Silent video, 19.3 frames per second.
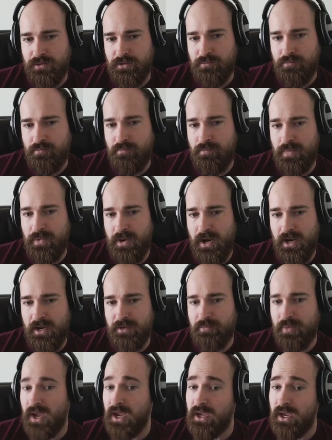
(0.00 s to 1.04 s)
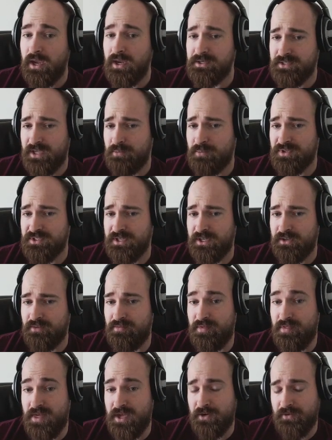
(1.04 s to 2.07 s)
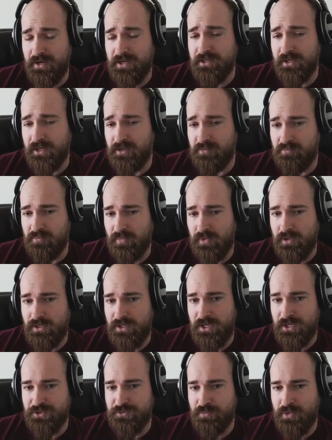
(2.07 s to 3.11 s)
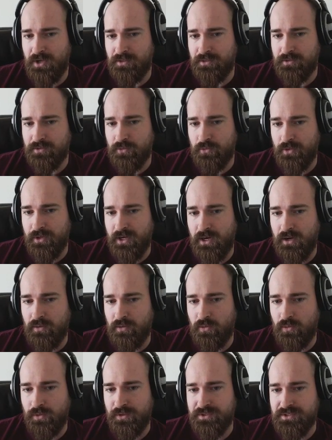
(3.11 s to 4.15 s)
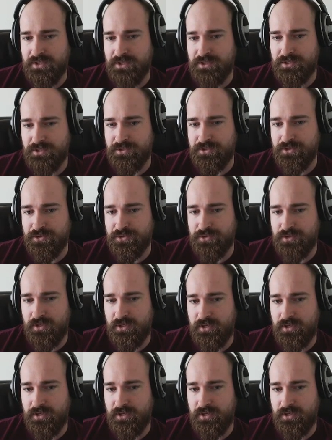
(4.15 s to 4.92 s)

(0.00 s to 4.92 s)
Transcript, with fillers: by paying 10% of their income each month, growing our oldest institution,